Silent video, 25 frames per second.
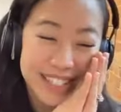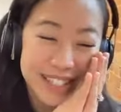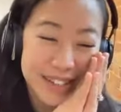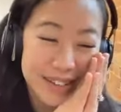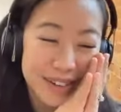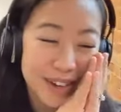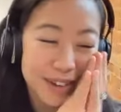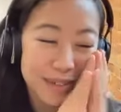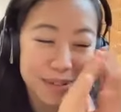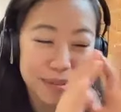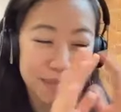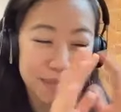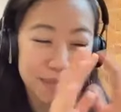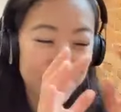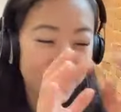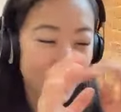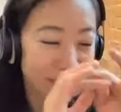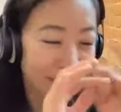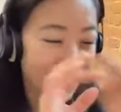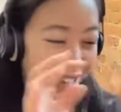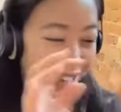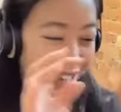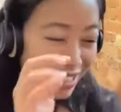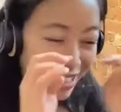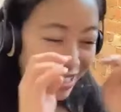So I will
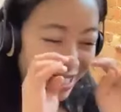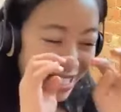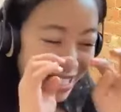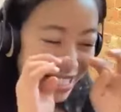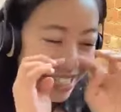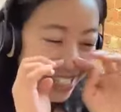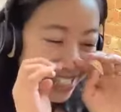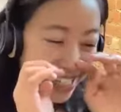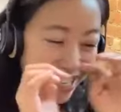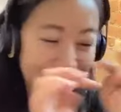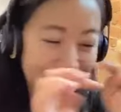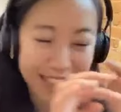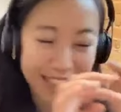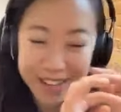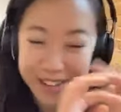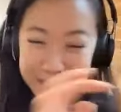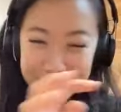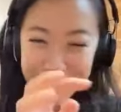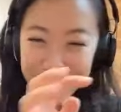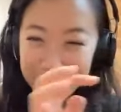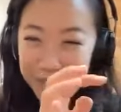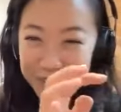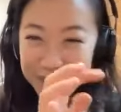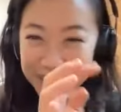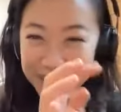put all of these in the
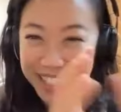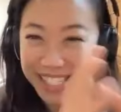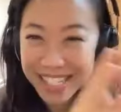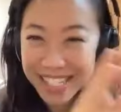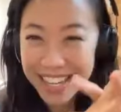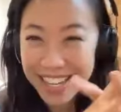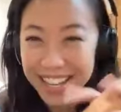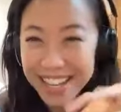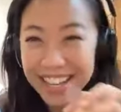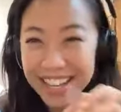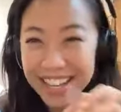notes.